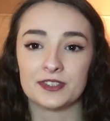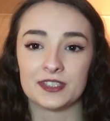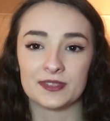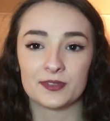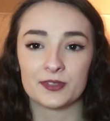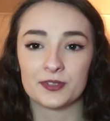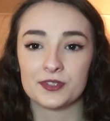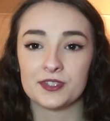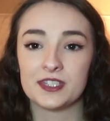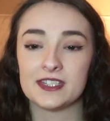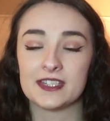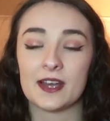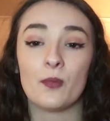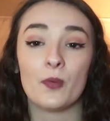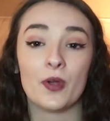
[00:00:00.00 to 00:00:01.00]

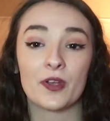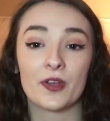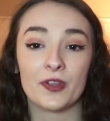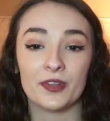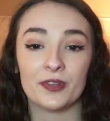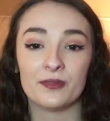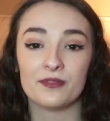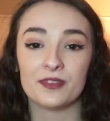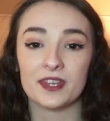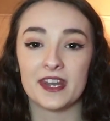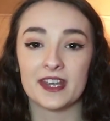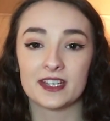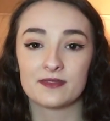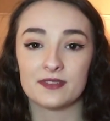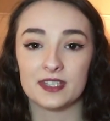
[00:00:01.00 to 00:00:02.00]
difficulties. I'll work on them for the
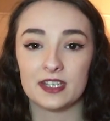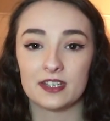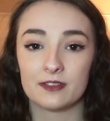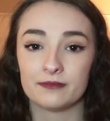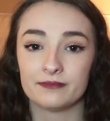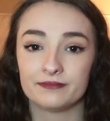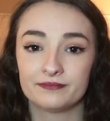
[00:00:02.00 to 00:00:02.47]
next video.